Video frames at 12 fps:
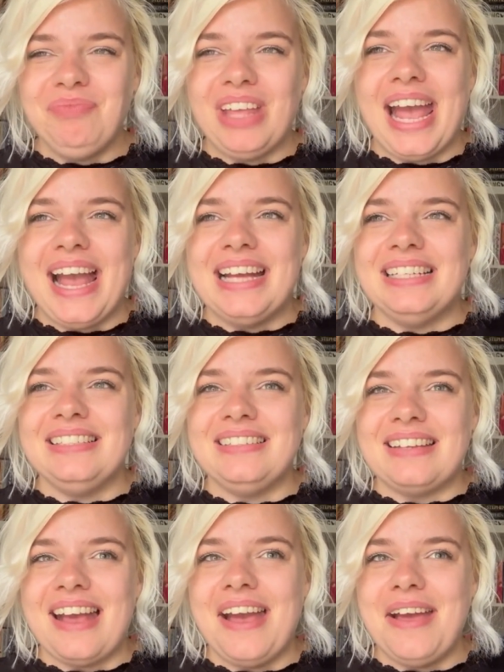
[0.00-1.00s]

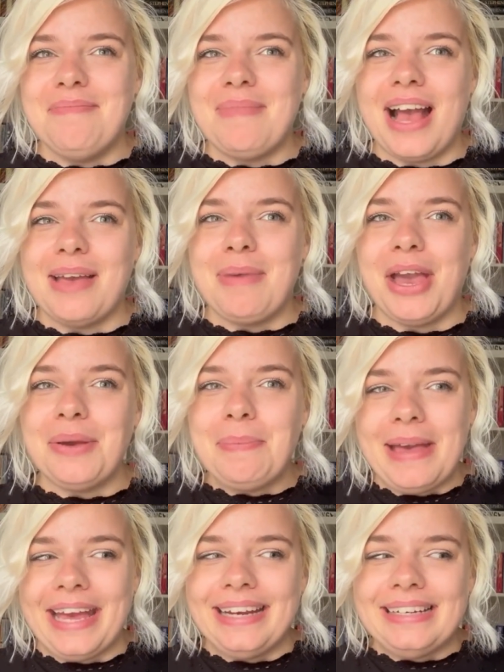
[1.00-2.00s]
and I'm
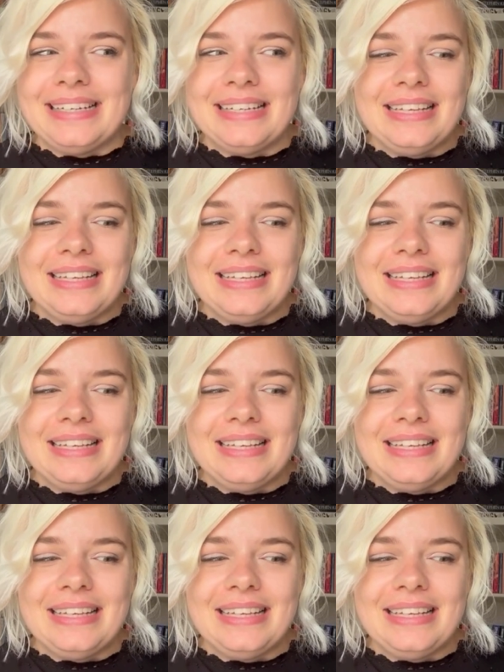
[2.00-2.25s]
hoping